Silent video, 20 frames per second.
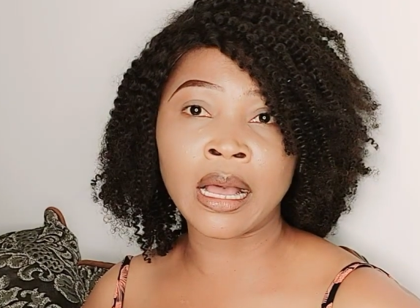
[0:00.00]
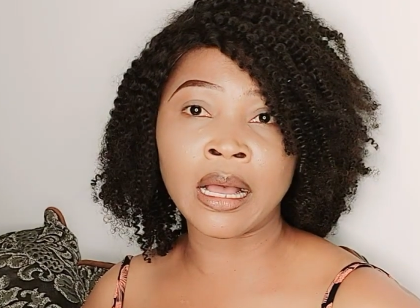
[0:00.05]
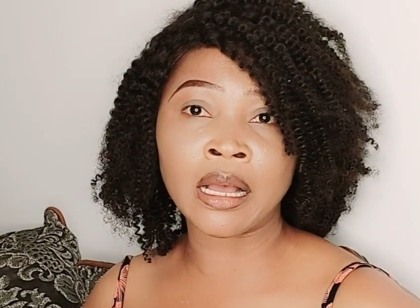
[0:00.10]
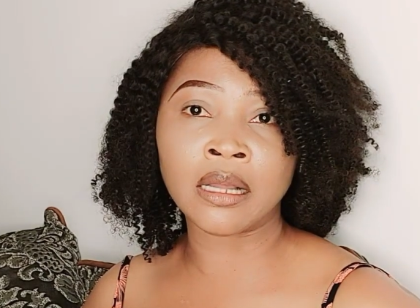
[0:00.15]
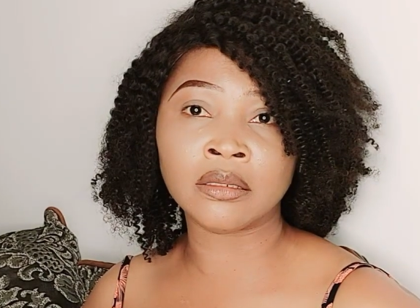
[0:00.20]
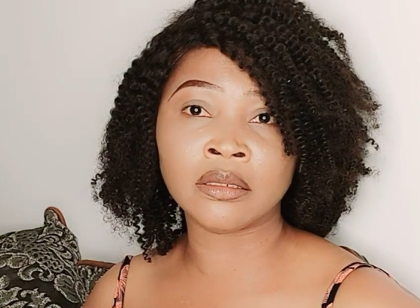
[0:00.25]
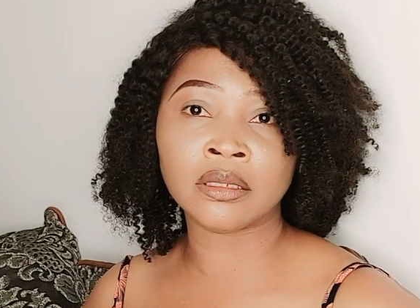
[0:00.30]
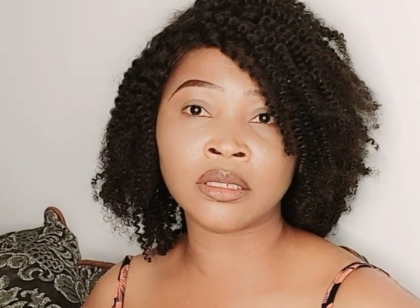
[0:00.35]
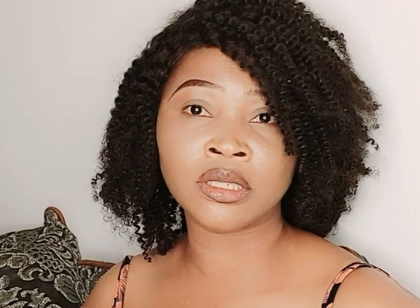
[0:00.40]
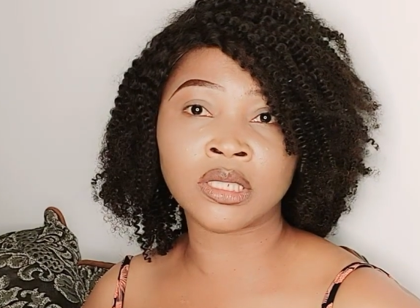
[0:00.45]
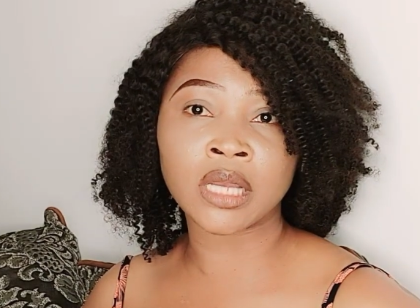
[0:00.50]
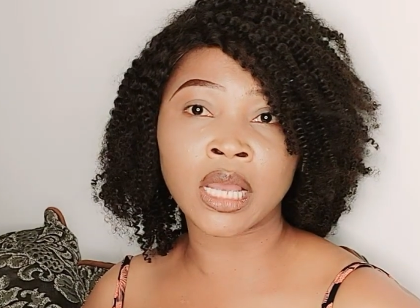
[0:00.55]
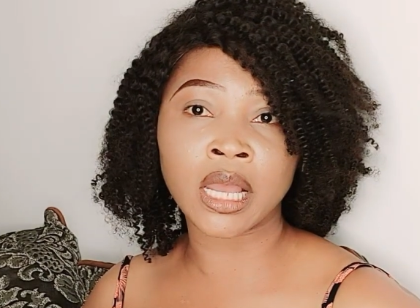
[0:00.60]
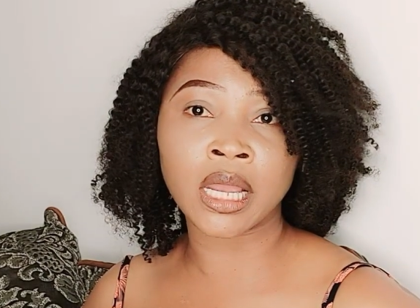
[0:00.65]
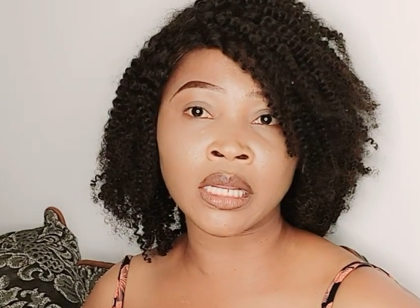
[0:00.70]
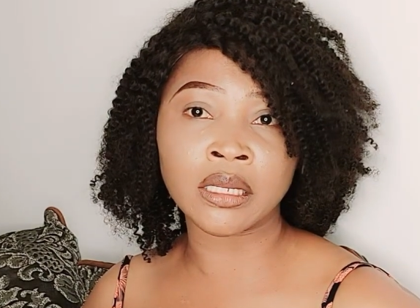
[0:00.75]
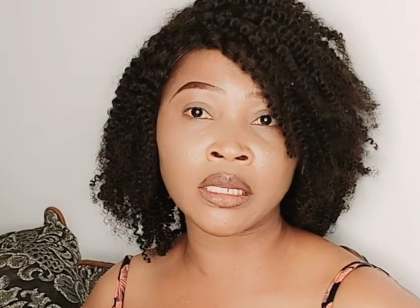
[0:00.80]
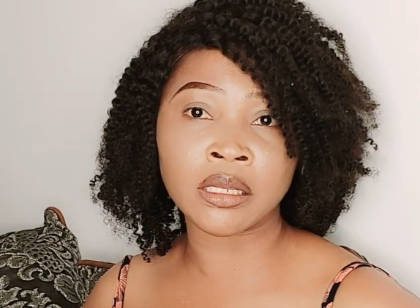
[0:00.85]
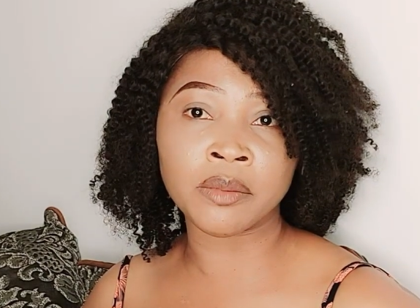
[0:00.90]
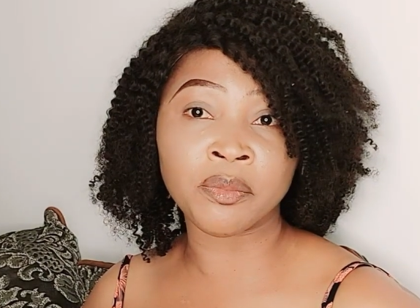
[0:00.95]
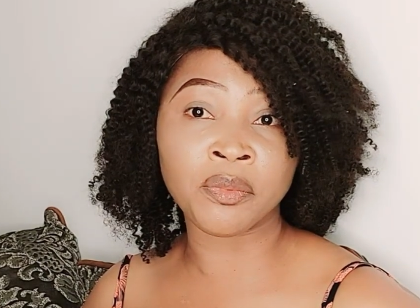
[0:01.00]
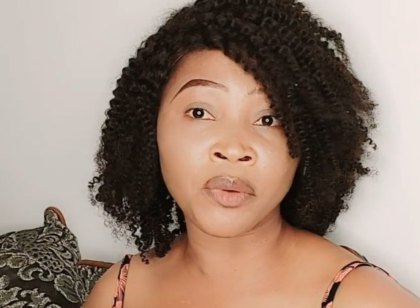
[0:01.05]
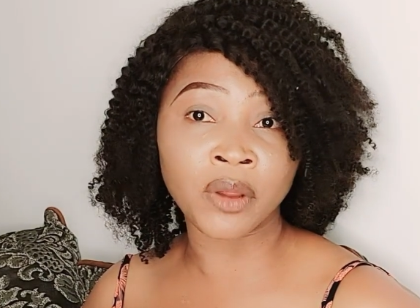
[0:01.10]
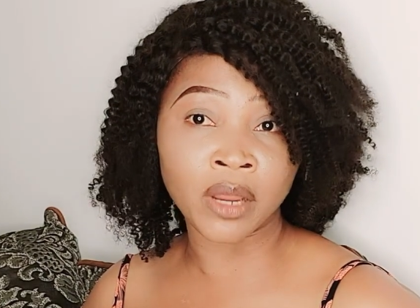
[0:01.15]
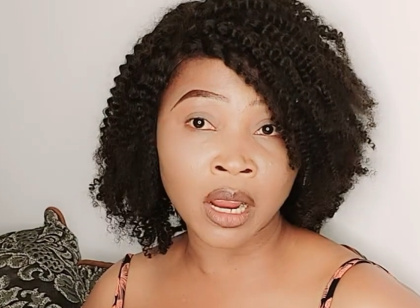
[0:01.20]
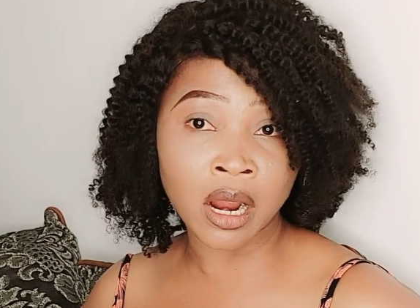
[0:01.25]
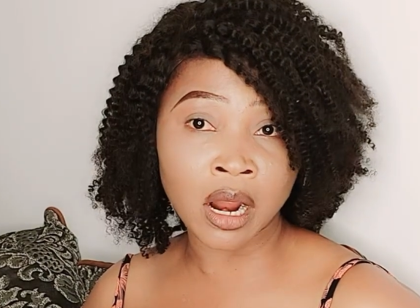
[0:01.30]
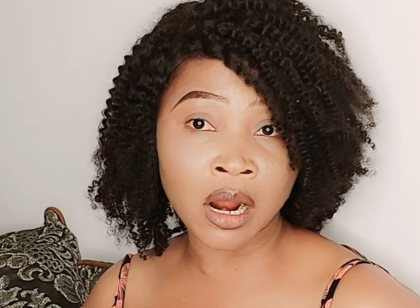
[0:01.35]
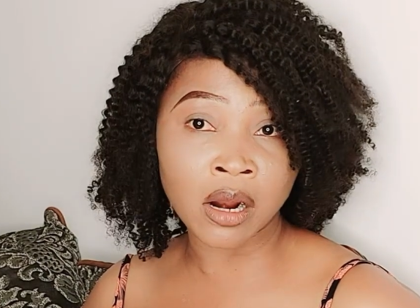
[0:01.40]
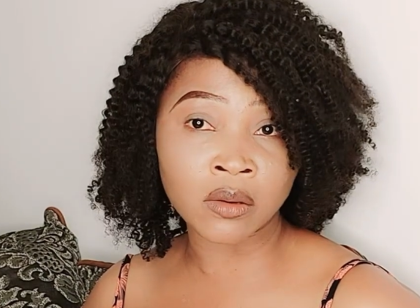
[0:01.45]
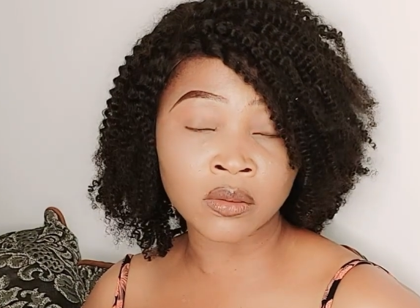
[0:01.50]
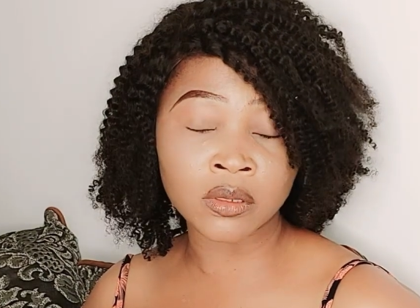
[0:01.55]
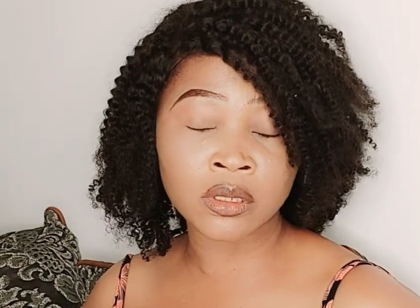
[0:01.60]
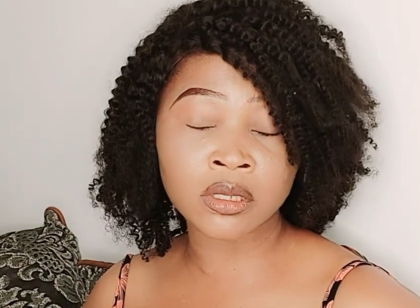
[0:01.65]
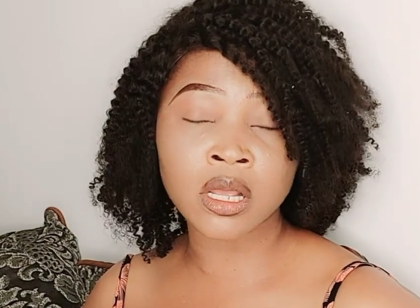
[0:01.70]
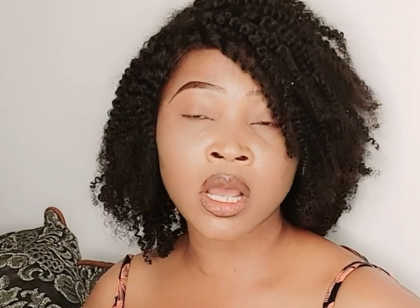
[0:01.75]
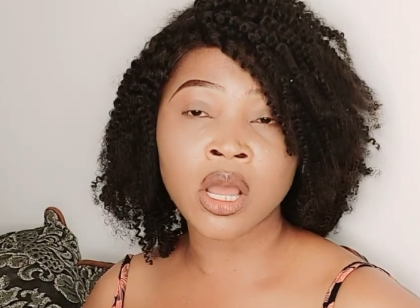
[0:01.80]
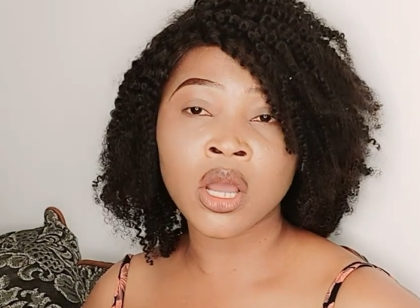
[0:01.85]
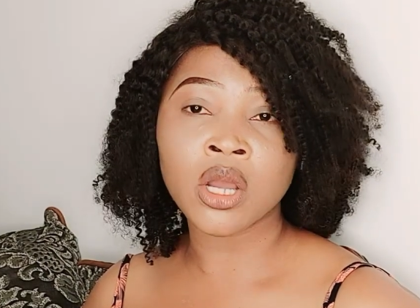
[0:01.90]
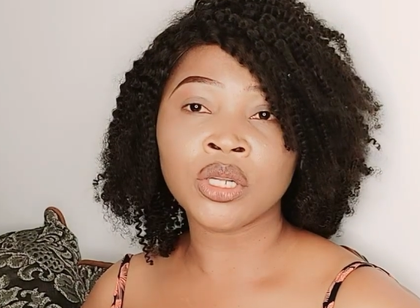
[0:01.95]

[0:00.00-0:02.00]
had tiny breakouts,